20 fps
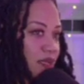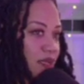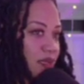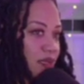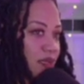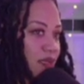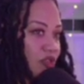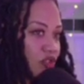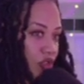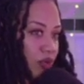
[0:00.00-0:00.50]

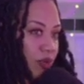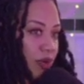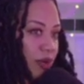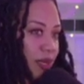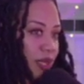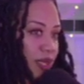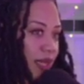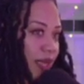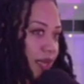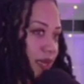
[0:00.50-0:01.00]
you know what I
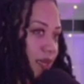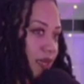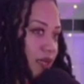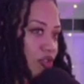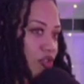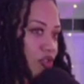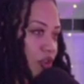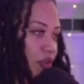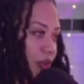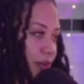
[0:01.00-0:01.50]
mean? Like,
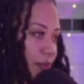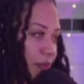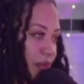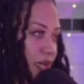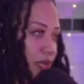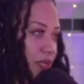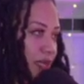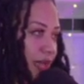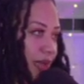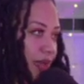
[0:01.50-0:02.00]
you know what I
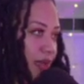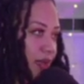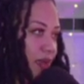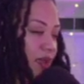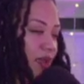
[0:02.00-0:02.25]
mean? Like,